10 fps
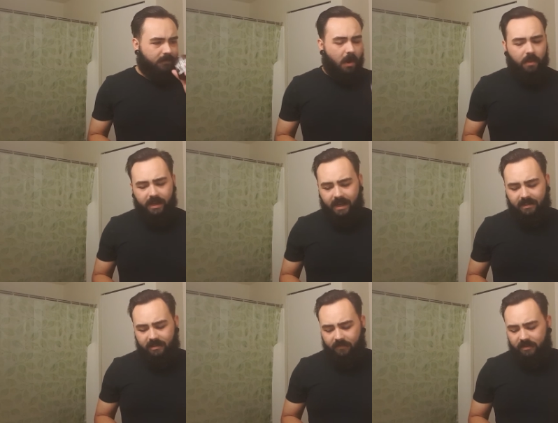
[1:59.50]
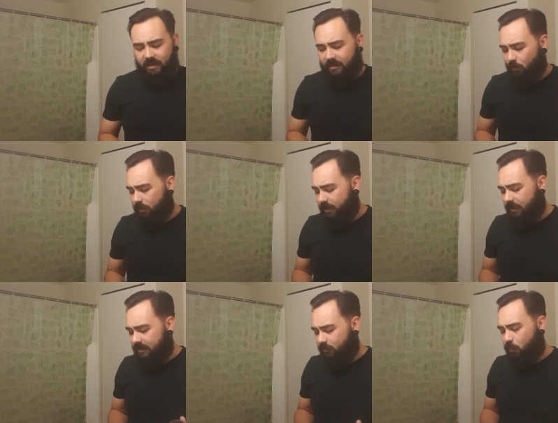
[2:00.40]
all that kind of stuff. It's
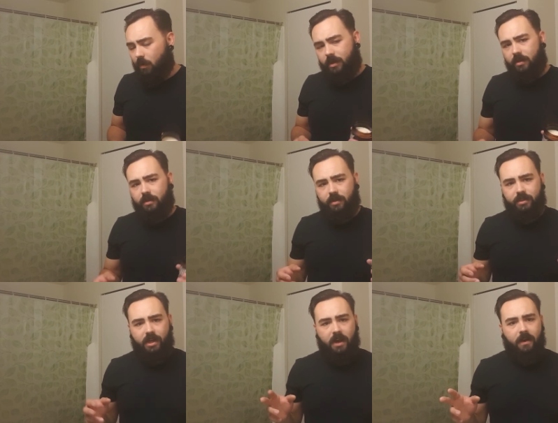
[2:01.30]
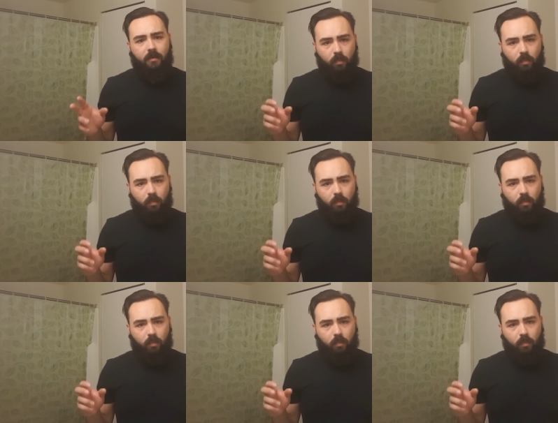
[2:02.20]
one of your generic